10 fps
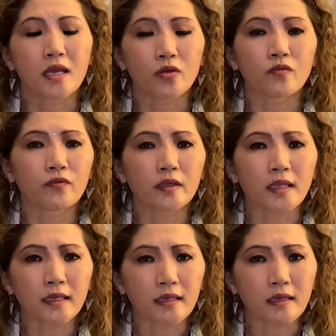you feel
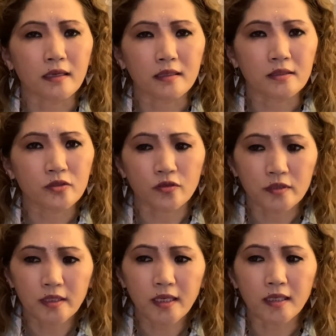like so
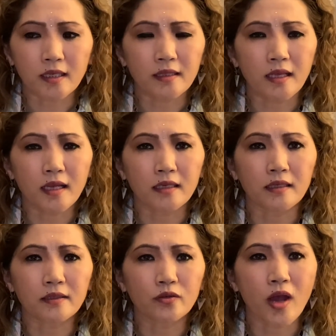sick, and then
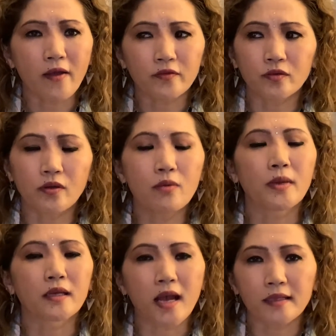you have to, oh my God,